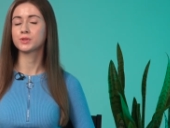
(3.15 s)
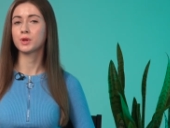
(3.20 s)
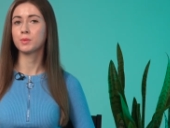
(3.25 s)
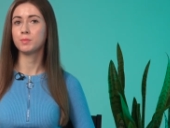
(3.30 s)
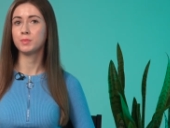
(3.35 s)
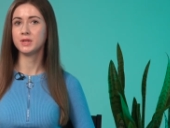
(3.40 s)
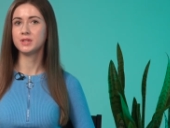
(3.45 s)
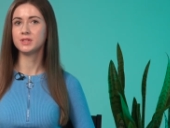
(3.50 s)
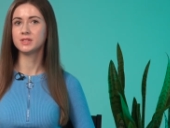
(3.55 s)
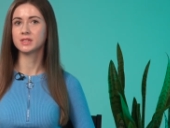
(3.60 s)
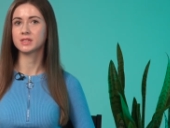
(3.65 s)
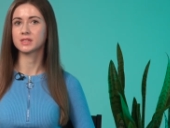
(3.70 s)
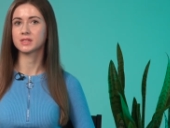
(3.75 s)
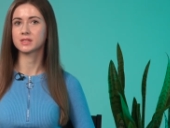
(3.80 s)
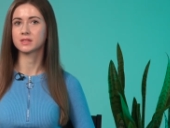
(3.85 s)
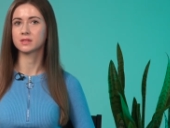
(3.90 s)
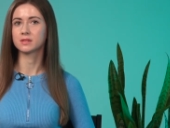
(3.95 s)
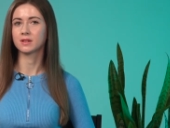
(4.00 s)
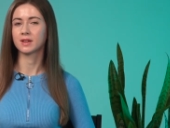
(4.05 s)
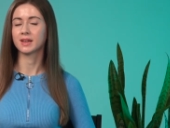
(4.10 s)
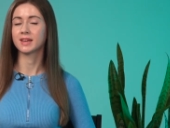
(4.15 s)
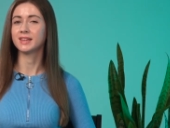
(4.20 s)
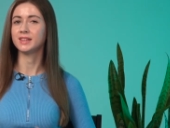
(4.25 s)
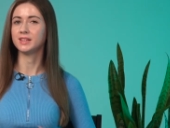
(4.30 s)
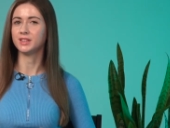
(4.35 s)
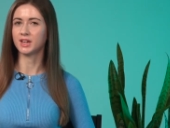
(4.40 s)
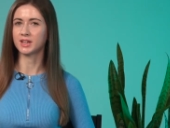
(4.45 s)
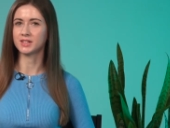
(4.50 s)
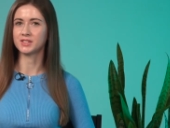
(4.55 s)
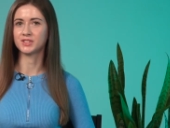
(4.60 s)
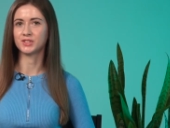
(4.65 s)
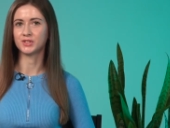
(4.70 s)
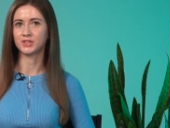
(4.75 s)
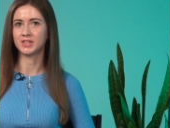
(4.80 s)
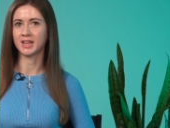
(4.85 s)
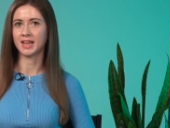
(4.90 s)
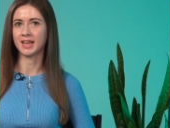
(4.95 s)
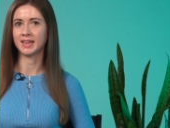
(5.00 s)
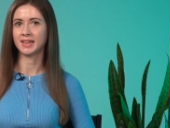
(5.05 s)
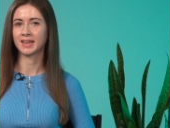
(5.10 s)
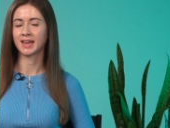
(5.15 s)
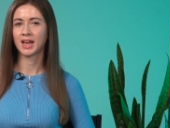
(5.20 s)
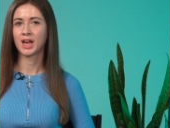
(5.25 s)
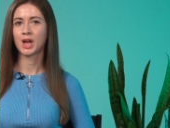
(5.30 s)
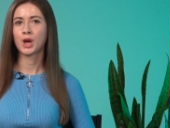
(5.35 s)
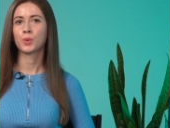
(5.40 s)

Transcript: to your business? Yesterday.